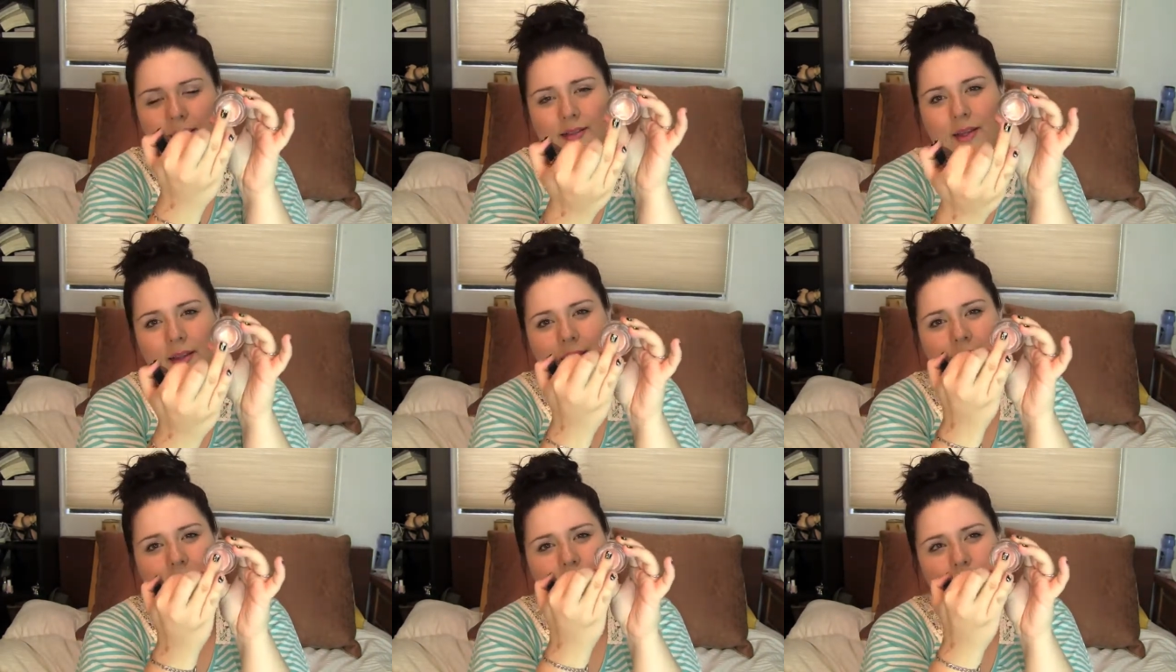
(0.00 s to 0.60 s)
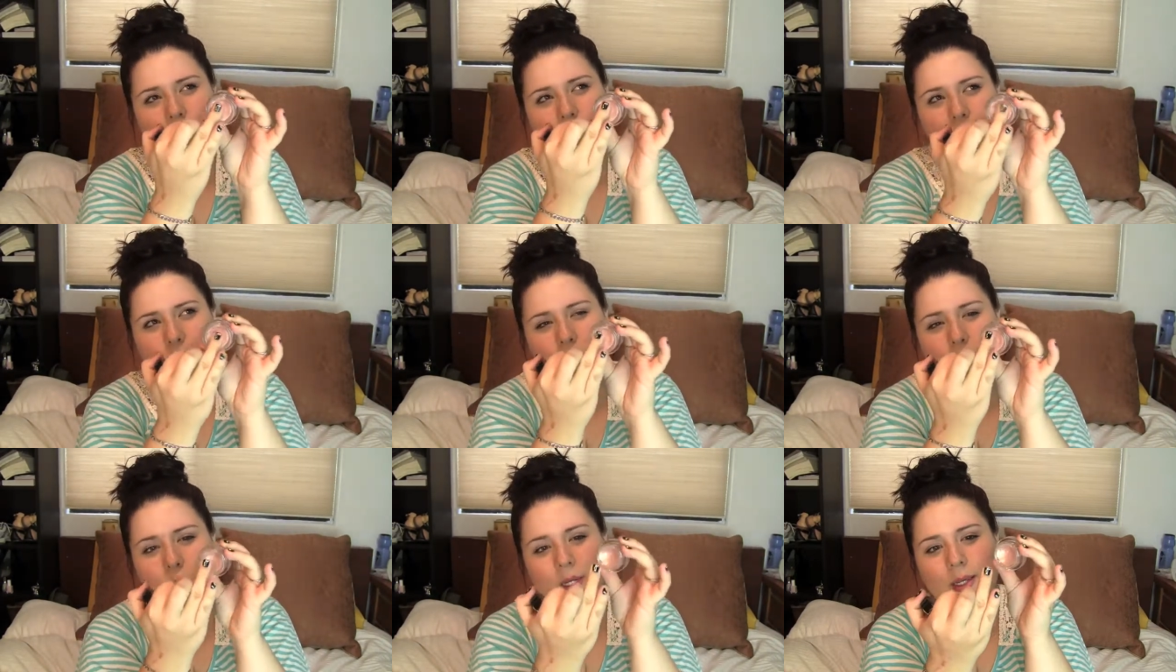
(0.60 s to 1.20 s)
It's got like a
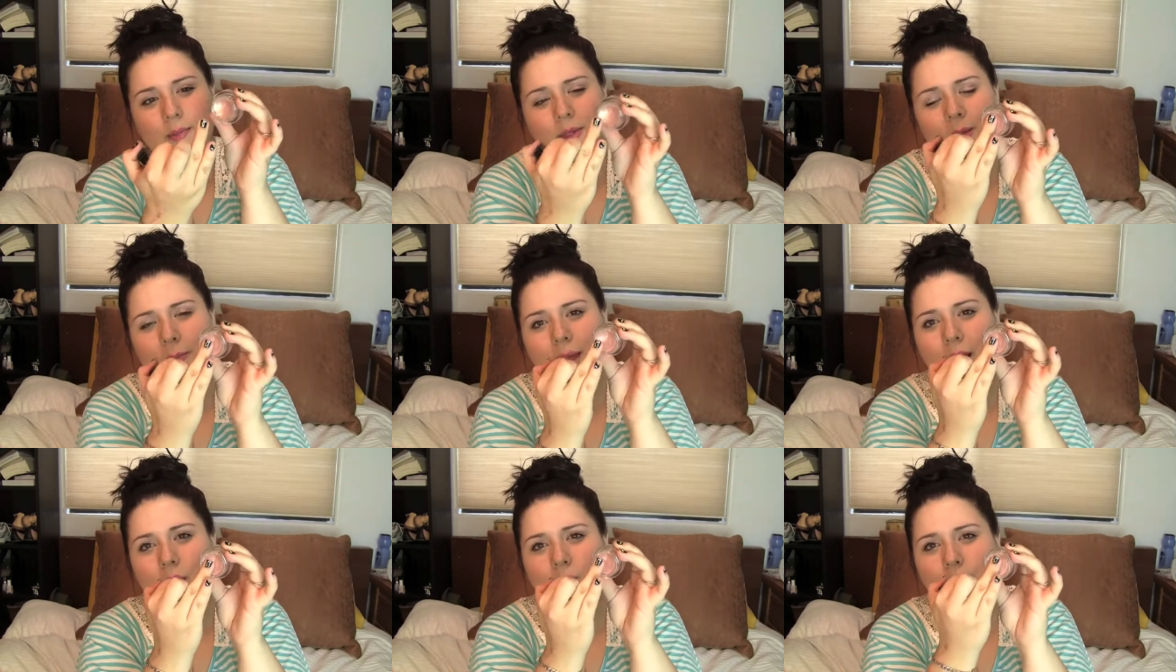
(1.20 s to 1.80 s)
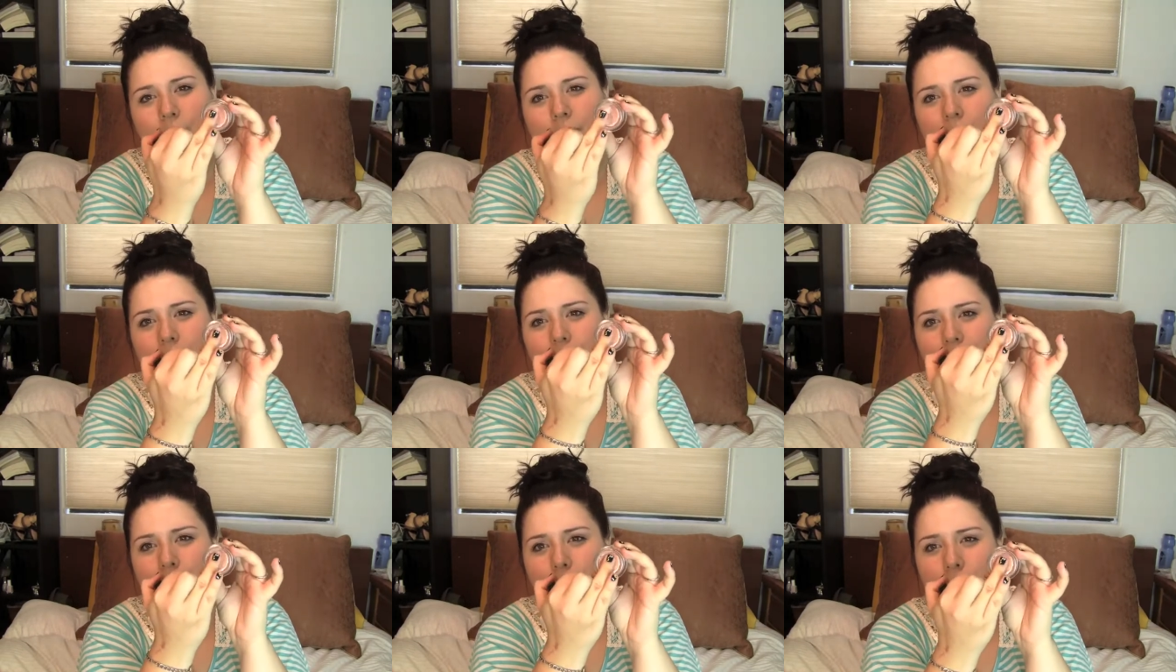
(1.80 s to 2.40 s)
creamy powder, kind
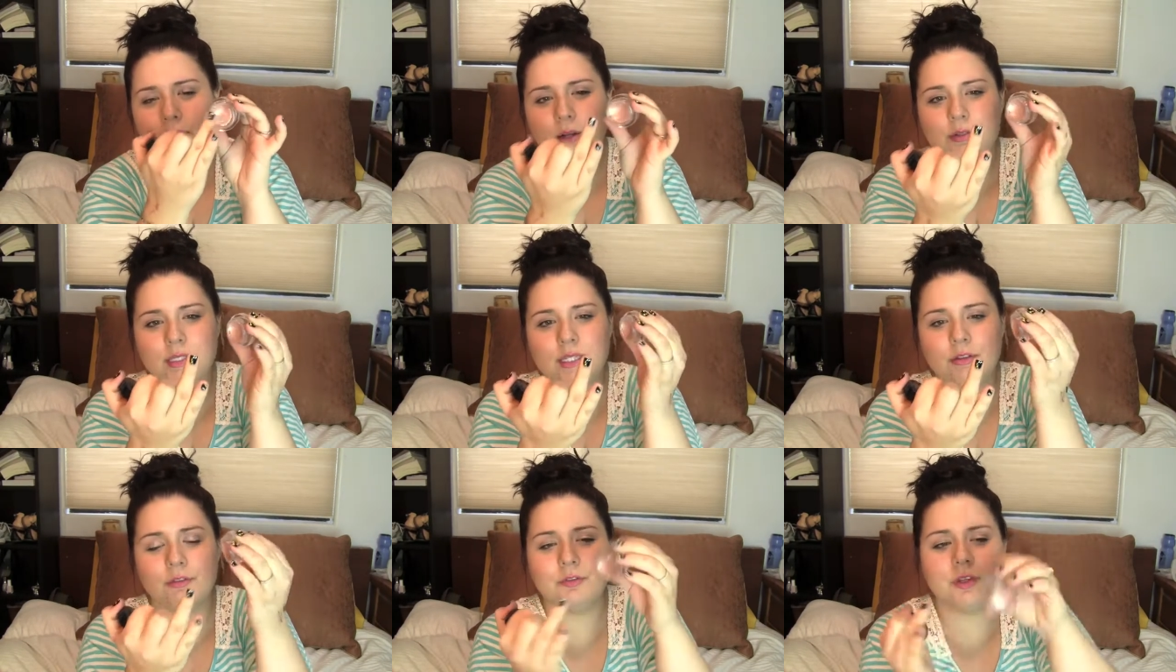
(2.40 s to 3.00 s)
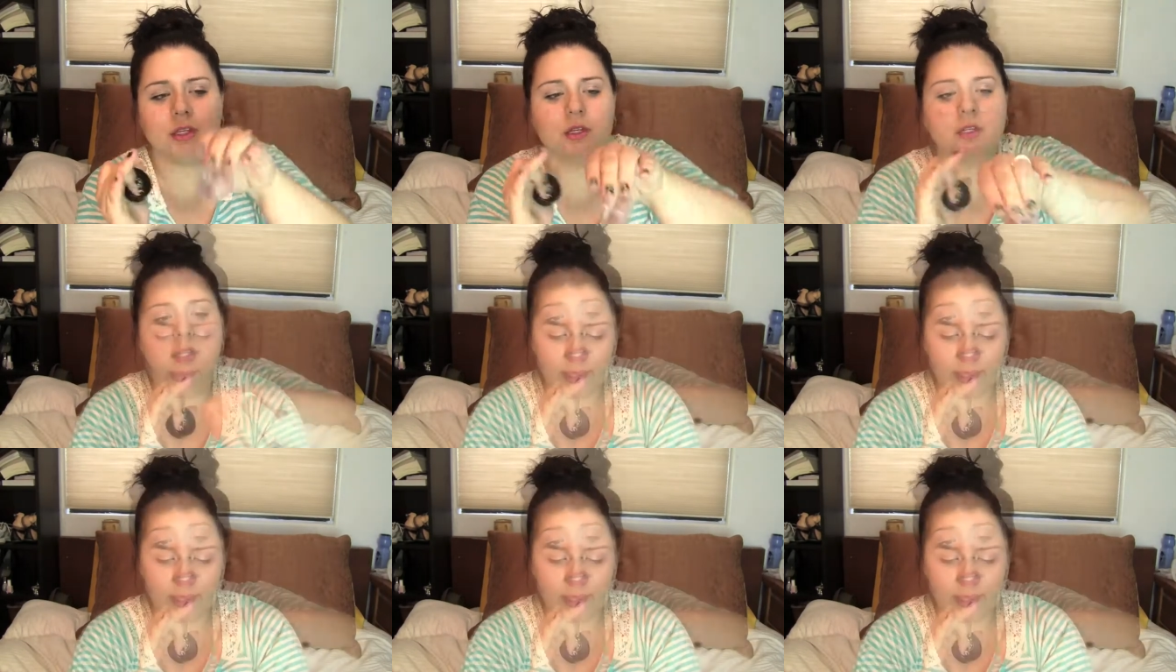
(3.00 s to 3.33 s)
of like bouncy feel,